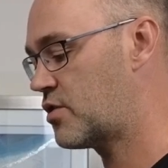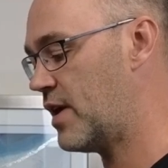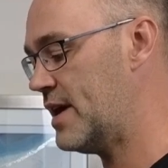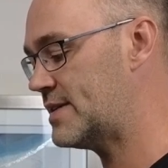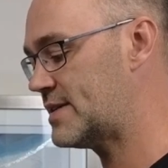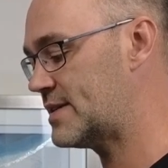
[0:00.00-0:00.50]

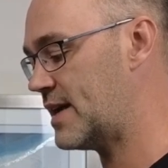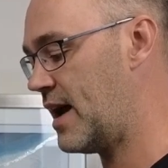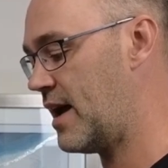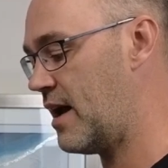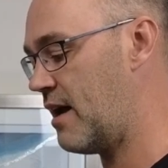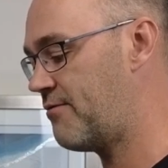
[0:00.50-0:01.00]
trace
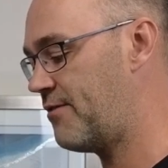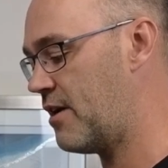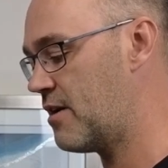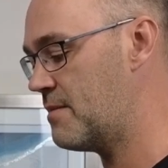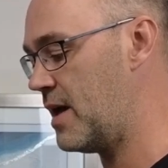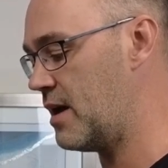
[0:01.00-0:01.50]
a
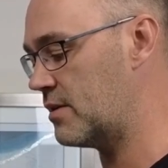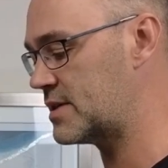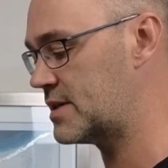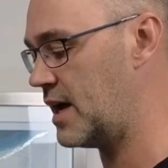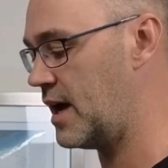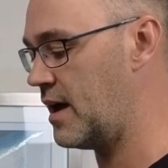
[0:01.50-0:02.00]
fair
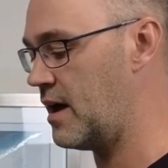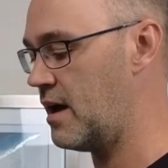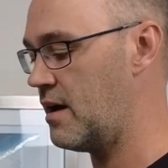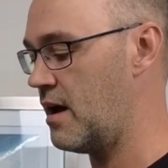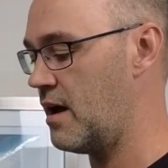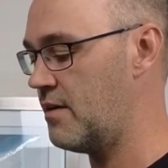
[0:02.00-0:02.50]
amount
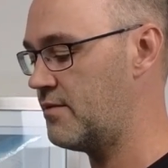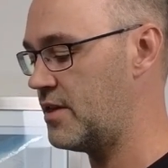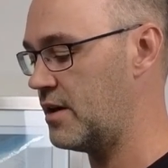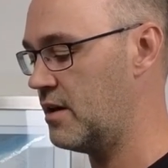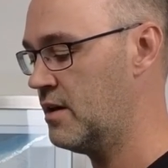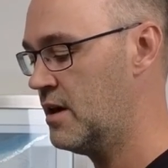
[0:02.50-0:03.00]
of
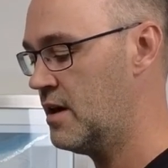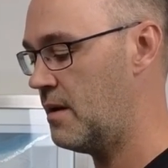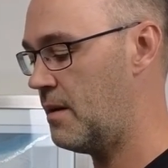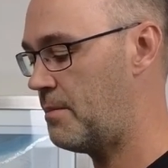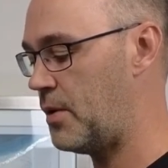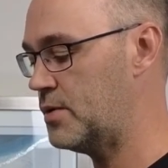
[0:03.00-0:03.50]
the
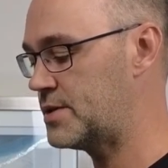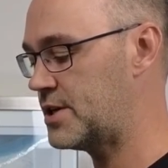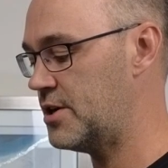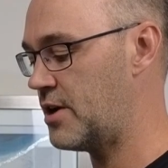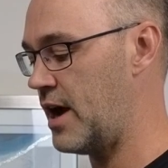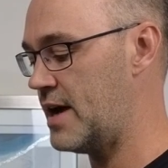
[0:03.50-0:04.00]

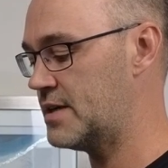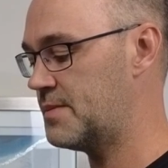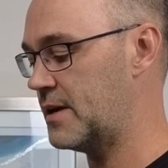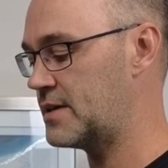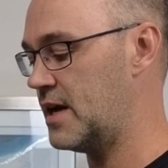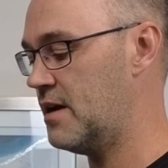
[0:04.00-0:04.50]
posterior
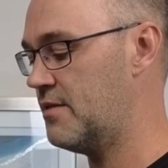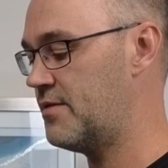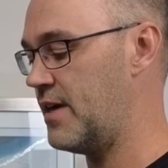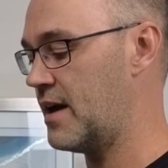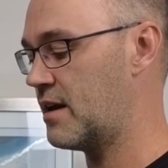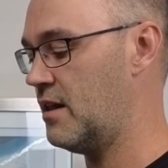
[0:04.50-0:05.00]
aspect of
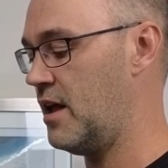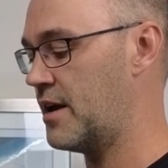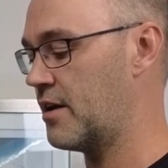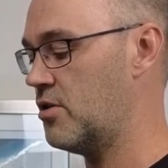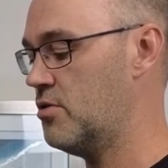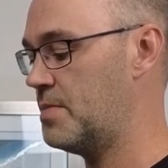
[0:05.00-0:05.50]
that
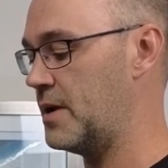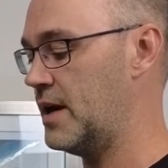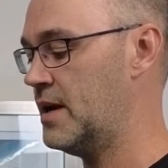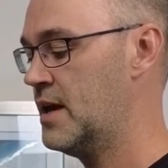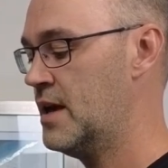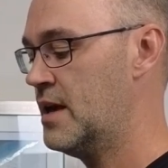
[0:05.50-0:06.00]
glottic
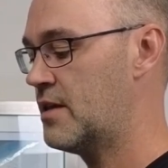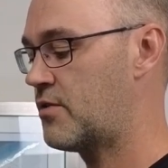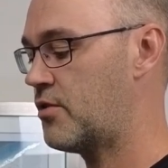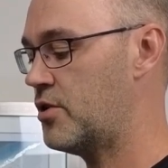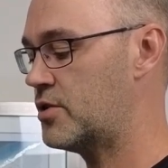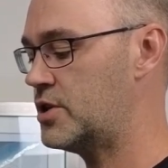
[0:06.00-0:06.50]
opening
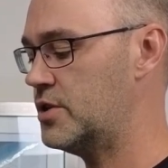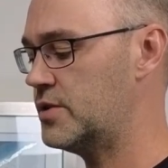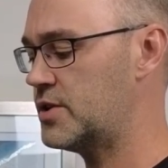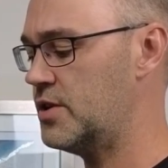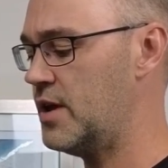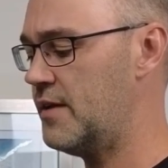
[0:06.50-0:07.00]
through too.
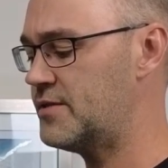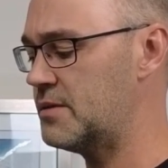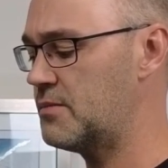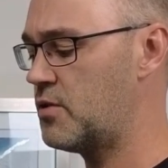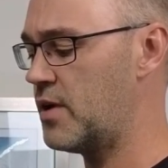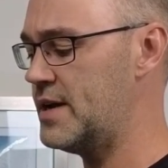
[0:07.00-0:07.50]
So you have
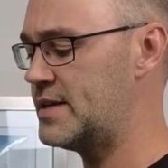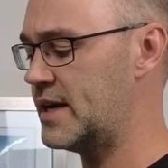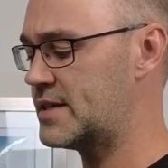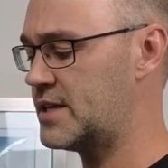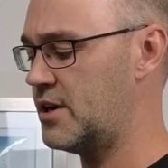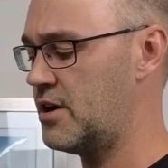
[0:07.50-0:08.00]
some great
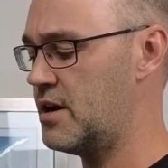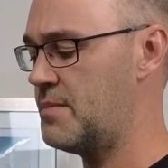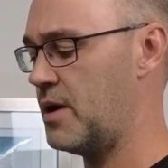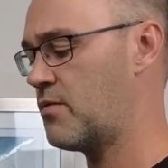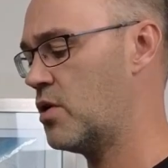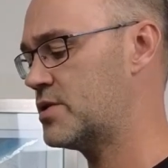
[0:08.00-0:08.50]
dexterity
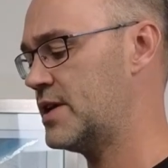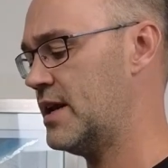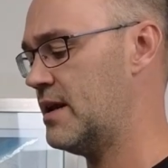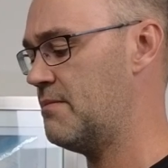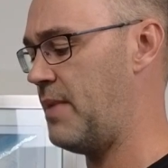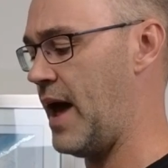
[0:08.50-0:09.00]
by
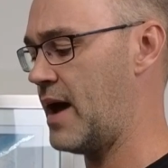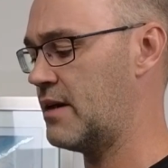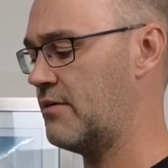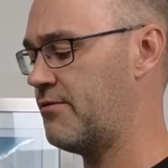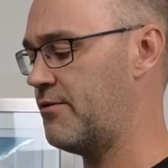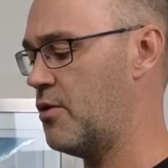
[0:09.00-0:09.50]
rotating back
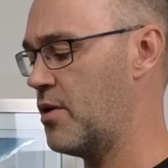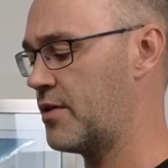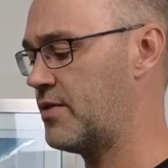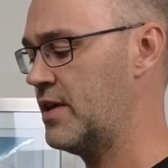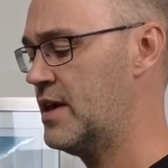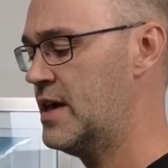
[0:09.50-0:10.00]
and
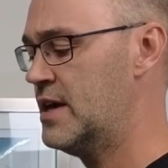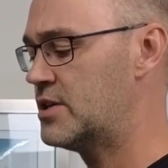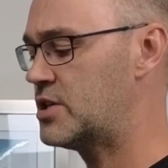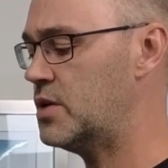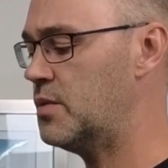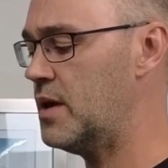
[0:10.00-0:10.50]
forth.
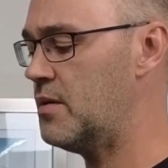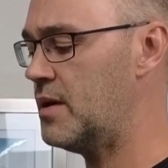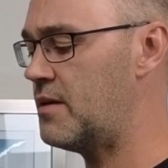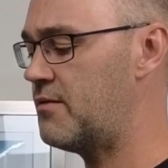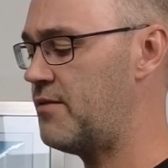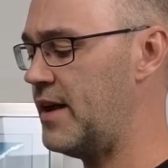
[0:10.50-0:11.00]
So we
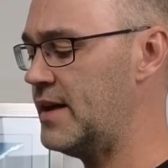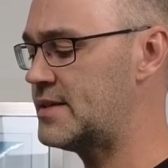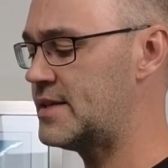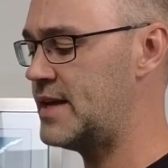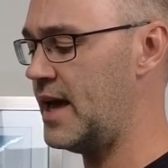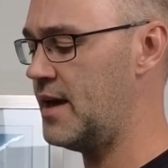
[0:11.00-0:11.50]
would
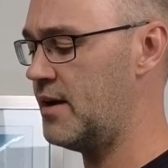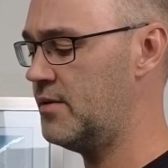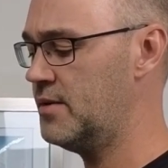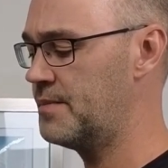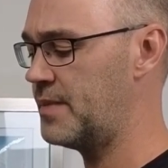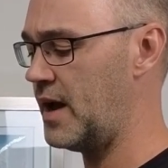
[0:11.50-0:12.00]
advance
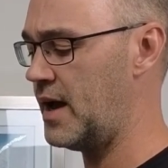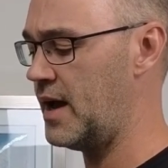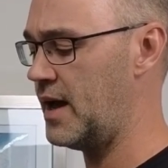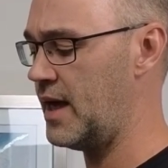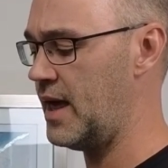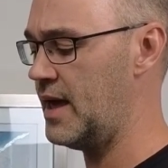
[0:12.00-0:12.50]
down
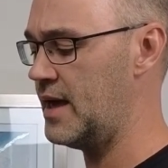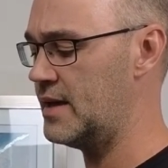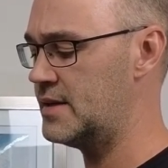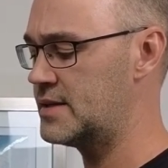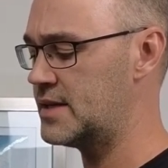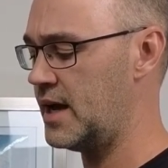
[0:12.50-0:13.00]

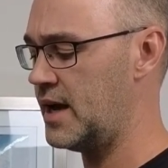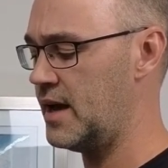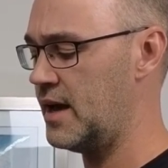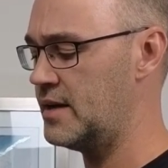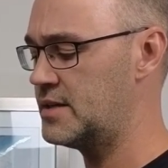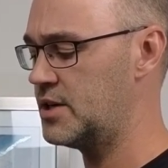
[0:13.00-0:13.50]

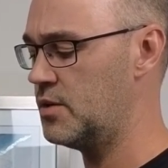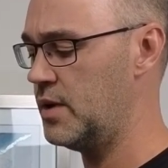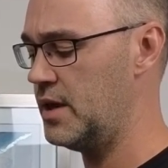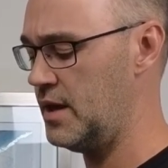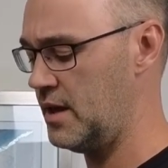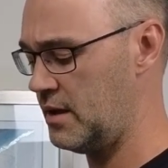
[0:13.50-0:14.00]
until
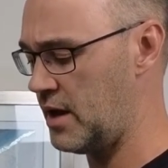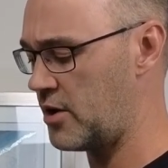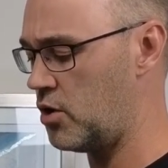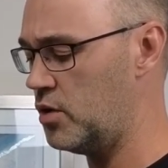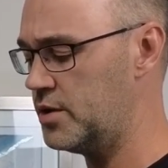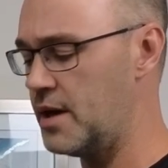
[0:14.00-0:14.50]
we
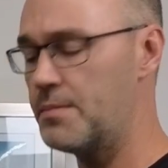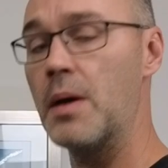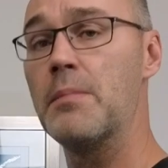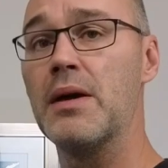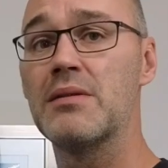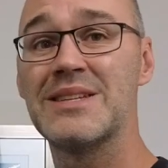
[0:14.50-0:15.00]
got hold up
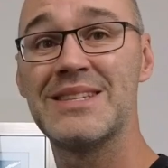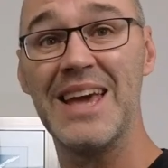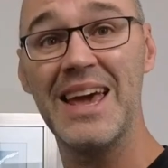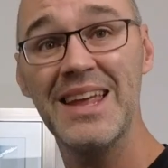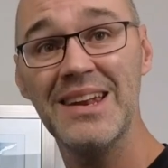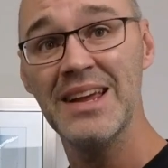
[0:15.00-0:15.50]
about
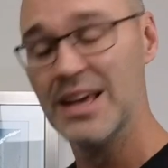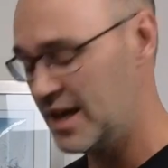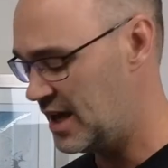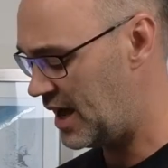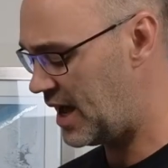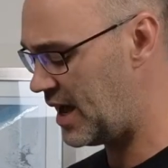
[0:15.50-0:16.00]
10
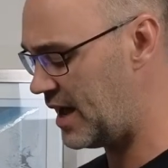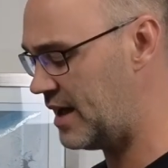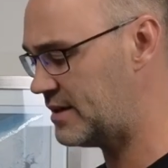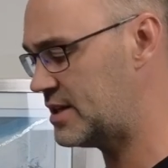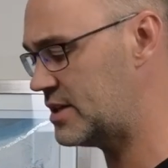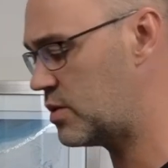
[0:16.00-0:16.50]

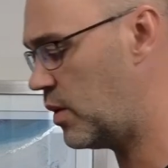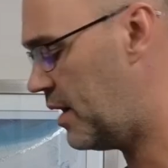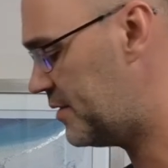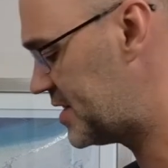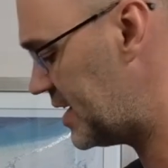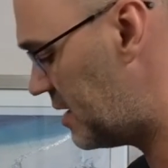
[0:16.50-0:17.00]
to
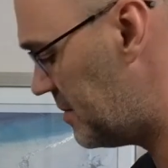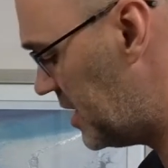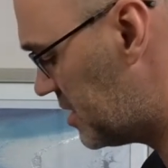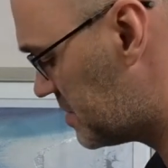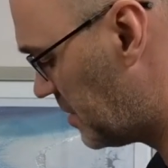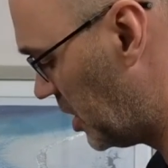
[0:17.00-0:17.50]
12
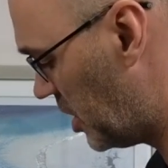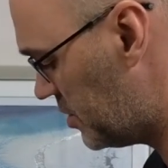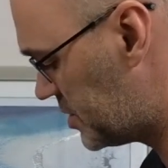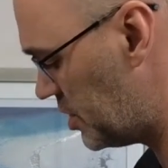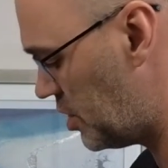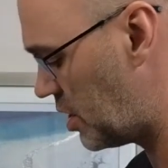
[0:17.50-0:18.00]
centimeters below.
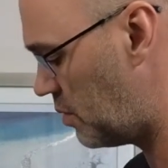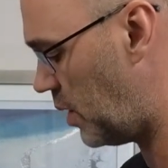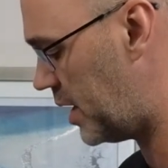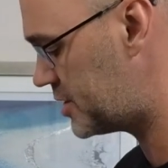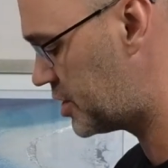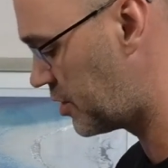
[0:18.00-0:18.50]
So you can
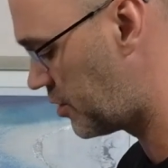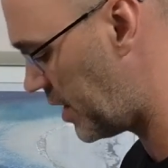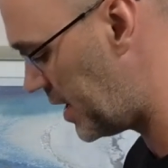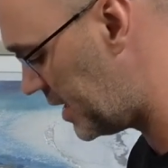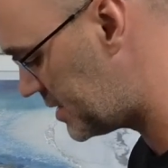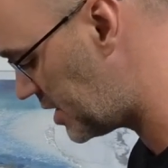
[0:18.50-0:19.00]
watch your
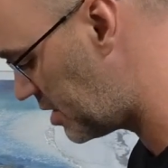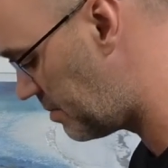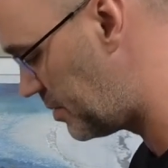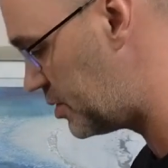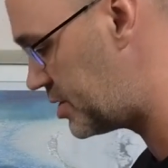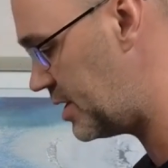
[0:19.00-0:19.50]
gradients on
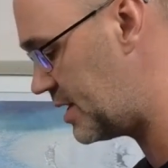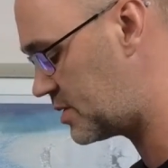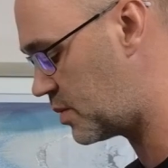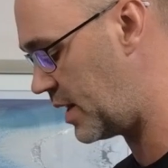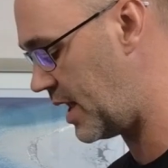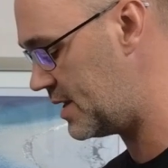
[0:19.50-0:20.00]
your bougie.
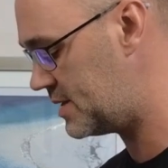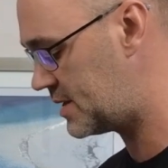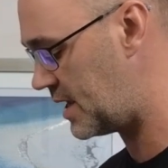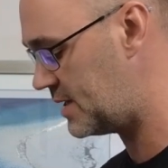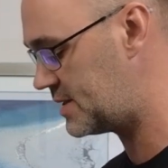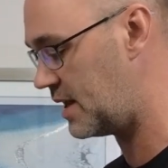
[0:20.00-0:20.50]
This one has
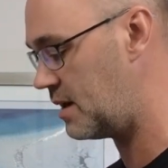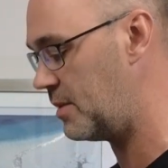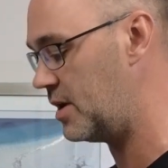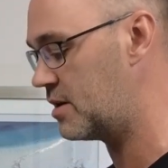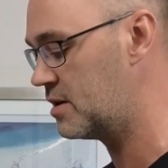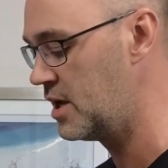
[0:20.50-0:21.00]
10
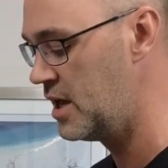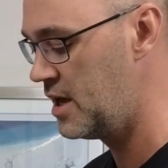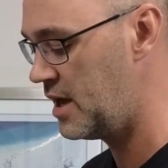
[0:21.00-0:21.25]
centimeter